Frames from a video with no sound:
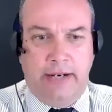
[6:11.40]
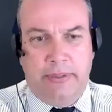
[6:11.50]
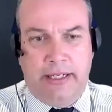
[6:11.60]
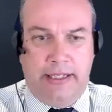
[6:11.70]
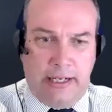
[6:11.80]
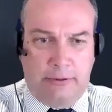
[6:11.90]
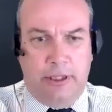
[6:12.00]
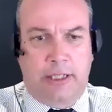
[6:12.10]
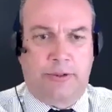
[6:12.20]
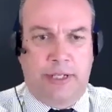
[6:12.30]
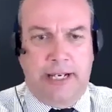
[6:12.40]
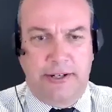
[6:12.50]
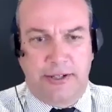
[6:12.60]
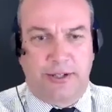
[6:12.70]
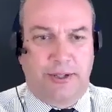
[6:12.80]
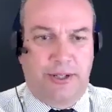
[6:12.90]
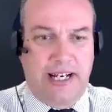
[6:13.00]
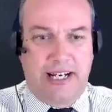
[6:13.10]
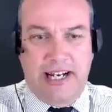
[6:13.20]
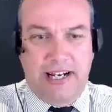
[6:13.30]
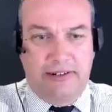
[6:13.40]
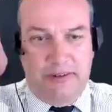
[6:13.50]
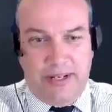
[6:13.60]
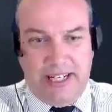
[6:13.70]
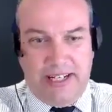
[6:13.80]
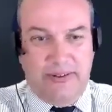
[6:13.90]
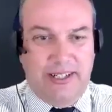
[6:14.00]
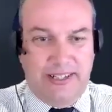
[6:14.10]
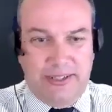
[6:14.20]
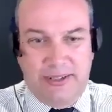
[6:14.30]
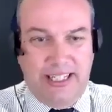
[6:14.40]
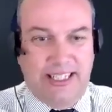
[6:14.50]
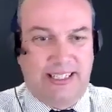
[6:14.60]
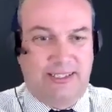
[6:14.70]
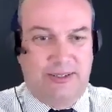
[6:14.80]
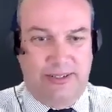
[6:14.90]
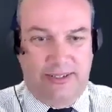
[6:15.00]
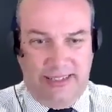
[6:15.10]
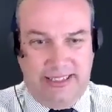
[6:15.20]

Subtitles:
everybody now we're luxury agents, or now everybody we're doing this, or